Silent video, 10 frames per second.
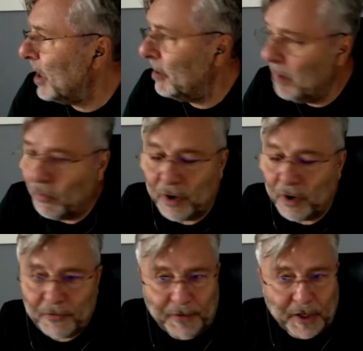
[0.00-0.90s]
can be
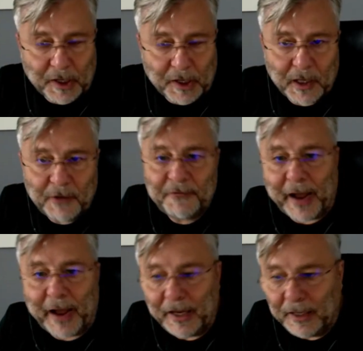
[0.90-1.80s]
worked
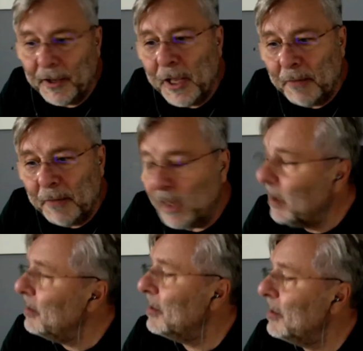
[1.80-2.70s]
fine.
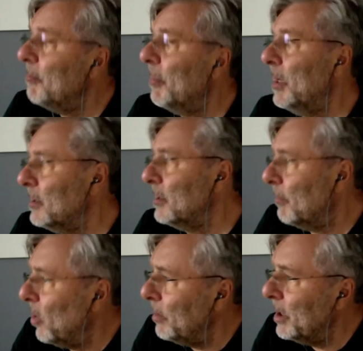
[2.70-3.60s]
But in
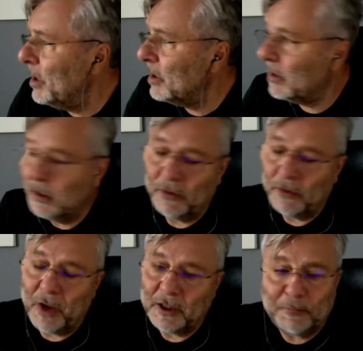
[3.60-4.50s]
the moment
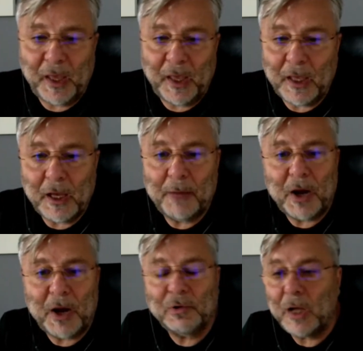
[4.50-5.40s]
we are
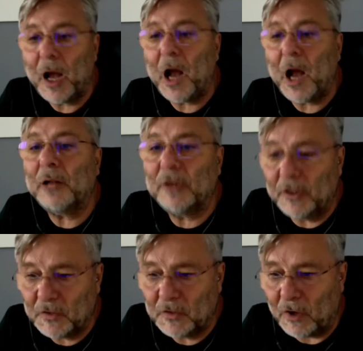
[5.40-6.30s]
speaking about
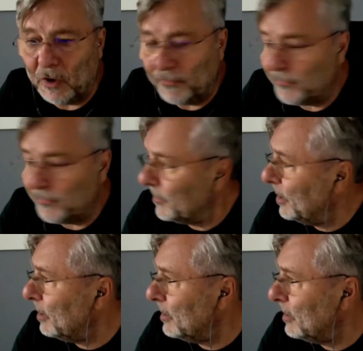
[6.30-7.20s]
hundreds of
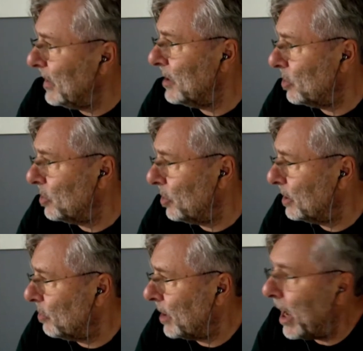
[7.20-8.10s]

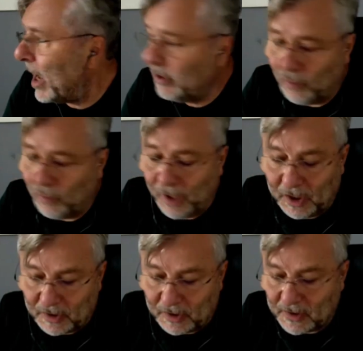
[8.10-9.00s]
sensors or
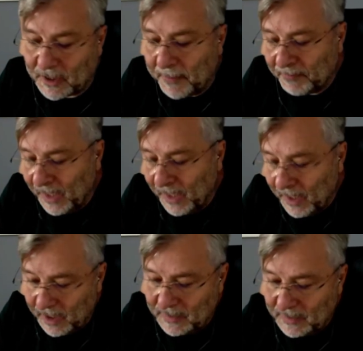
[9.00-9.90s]
actuators,
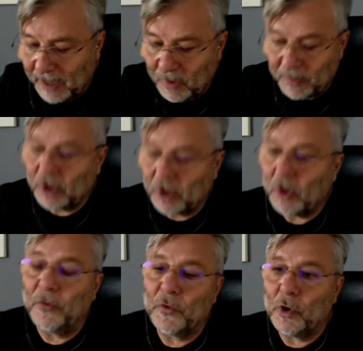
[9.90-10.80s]
at that moment,
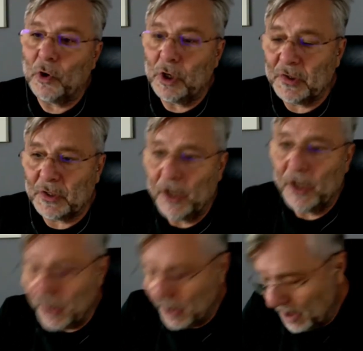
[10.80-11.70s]
of course,